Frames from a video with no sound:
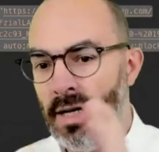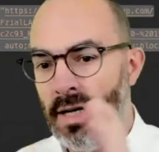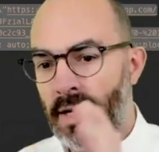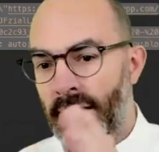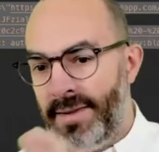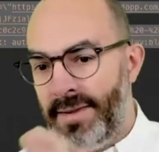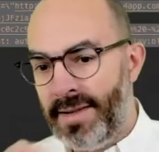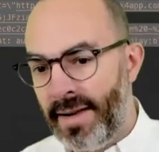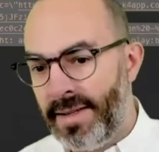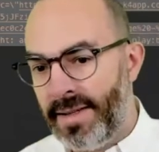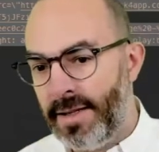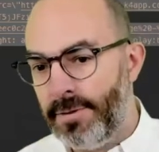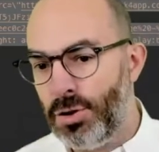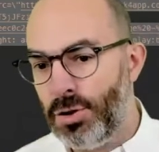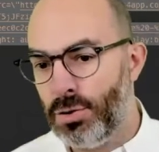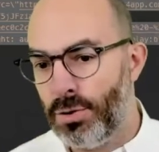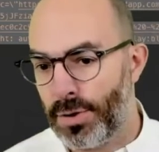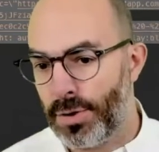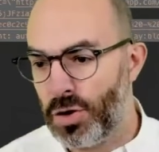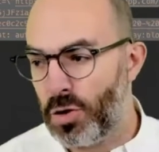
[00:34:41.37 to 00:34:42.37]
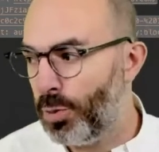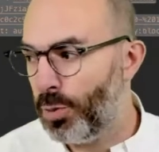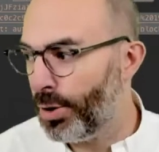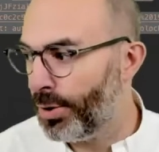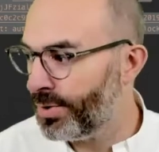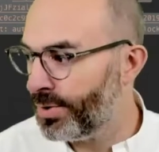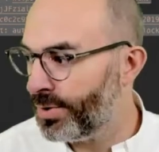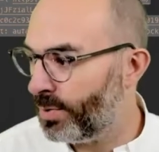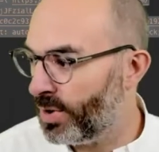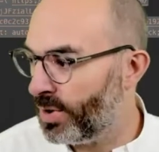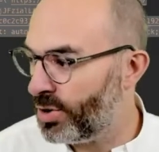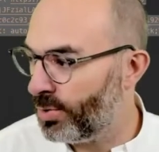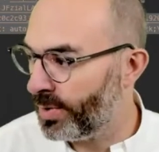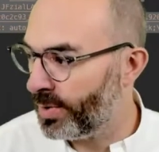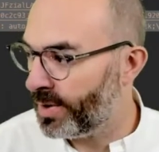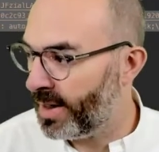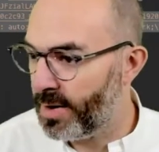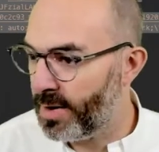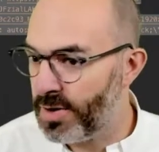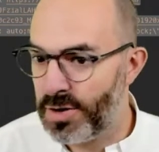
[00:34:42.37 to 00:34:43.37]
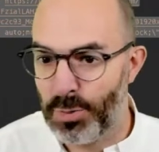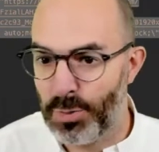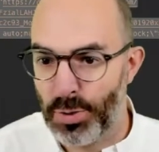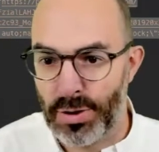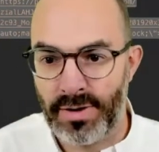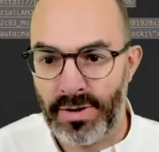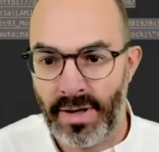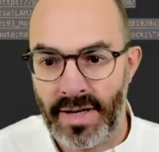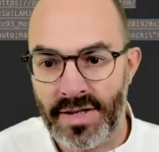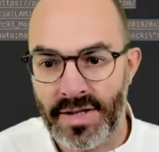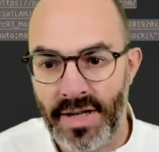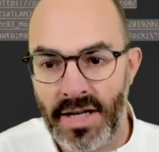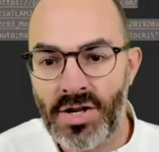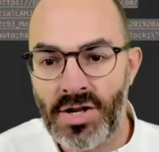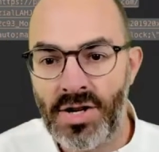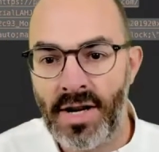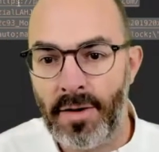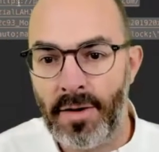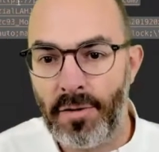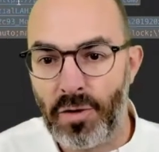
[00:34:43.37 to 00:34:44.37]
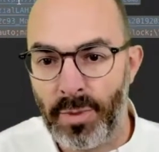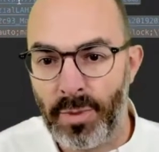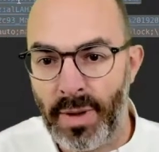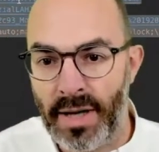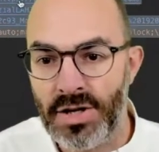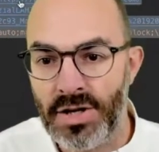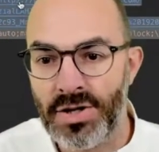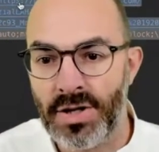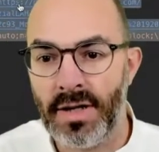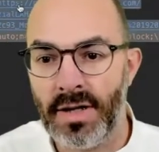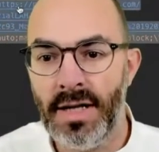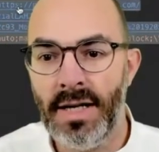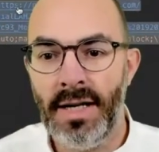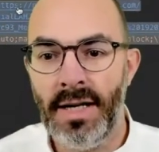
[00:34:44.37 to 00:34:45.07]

It then gives you a response which contains personalization information,